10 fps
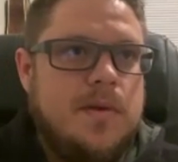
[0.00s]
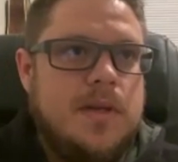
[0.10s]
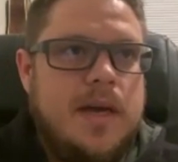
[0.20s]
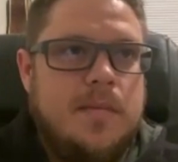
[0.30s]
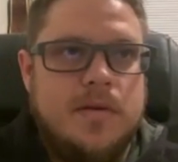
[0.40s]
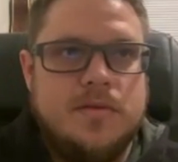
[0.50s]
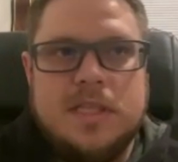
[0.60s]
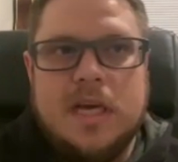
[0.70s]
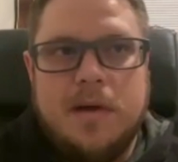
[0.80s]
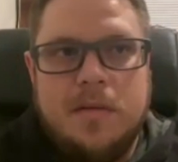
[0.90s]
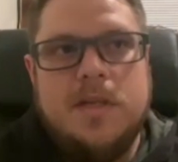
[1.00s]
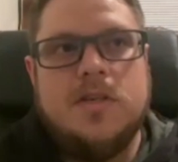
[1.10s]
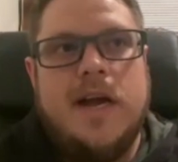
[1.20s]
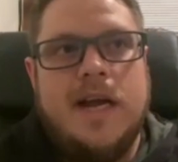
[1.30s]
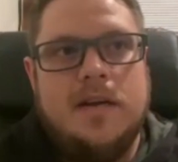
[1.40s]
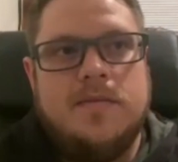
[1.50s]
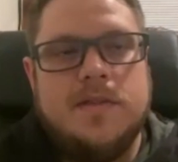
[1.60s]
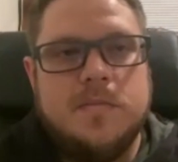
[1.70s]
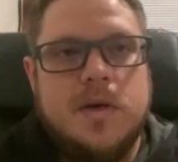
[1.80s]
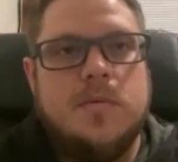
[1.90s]
But now most of the time I'd be dragging if
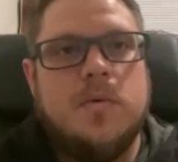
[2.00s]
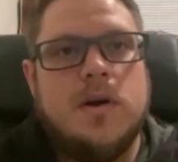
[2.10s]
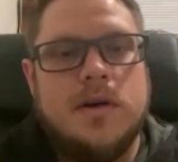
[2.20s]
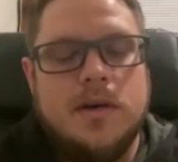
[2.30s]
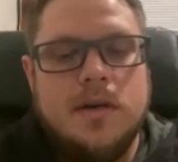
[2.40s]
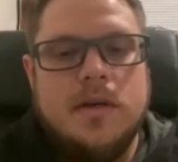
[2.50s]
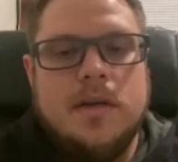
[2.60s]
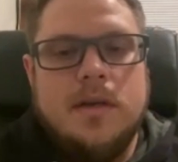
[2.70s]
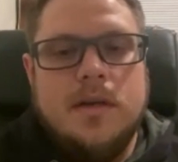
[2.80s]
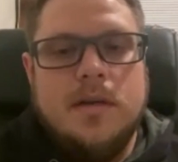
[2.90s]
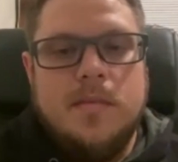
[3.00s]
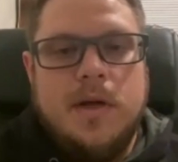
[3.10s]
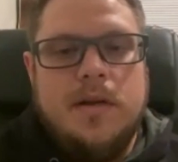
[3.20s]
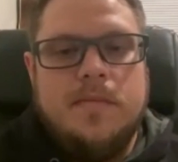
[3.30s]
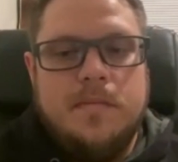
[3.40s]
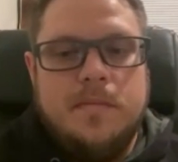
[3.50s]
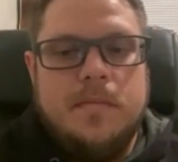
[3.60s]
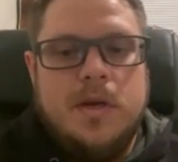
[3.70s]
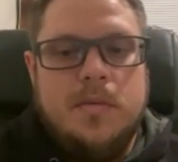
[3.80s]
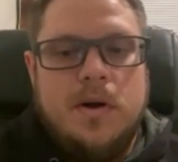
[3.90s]
it's muddy water.
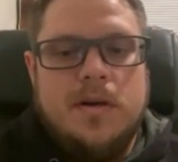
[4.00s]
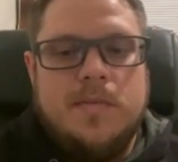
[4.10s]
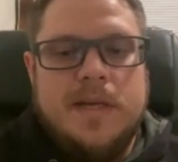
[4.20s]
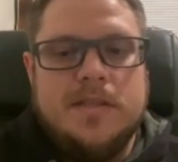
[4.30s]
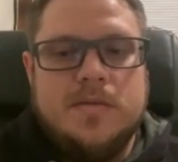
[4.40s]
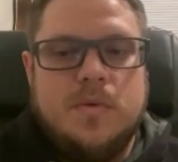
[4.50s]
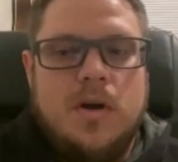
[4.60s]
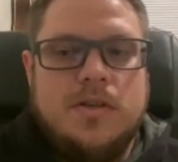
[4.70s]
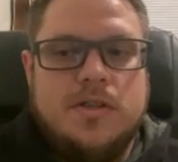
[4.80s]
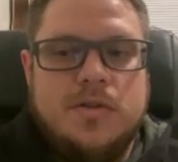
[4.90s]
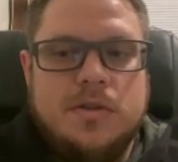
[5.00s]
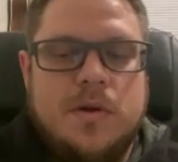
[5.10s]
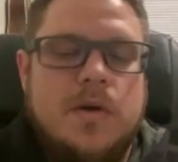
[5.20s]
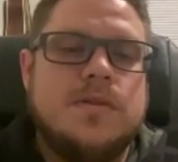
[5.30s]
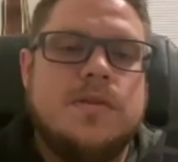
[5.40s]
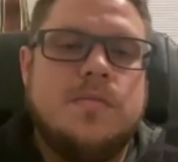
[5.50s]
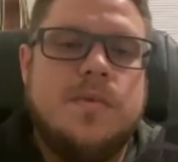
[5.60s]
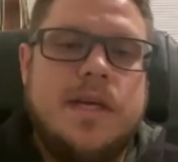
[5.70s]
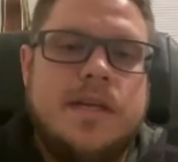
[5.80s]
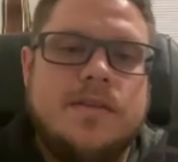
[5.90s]
Muddy water means water's usually rose a little
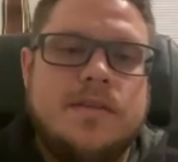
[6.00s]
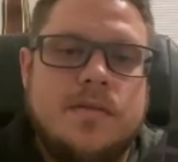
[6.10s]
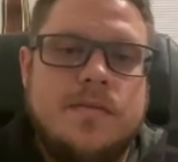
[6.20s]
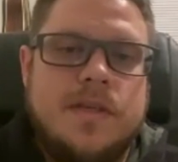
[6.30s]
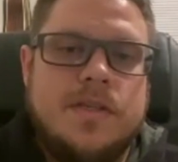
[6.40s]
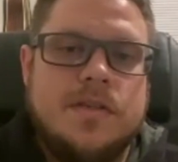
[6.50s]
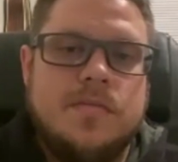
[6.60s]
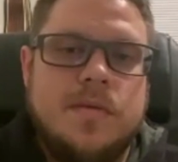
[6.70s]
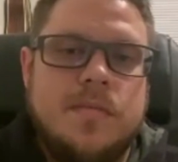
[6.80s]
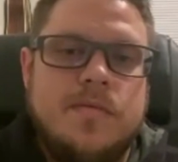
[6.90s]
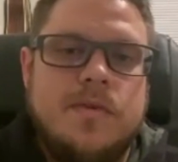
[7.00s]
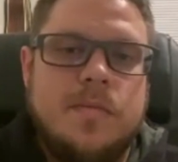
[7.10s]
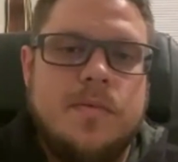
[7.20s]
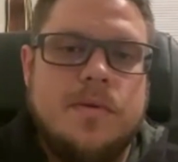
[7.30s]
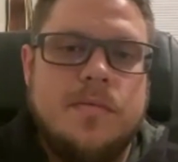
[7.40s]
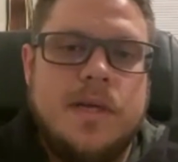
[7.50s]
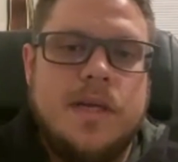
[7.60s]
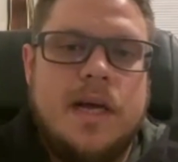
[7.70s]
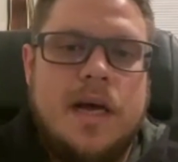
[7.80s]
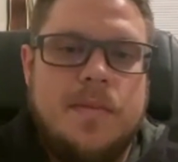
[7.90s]
bit, so the fish should be moving up a little bit.
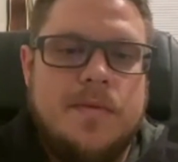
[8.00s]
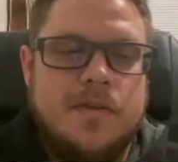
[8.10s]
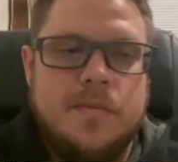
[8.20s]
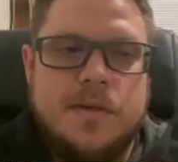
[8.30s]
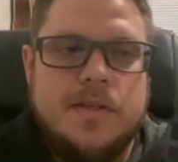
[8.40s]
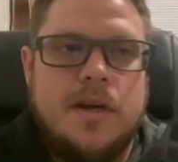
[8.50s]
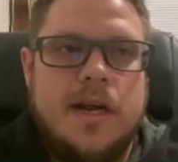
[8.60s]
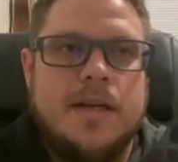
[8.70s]
I'll be flipping and dragging.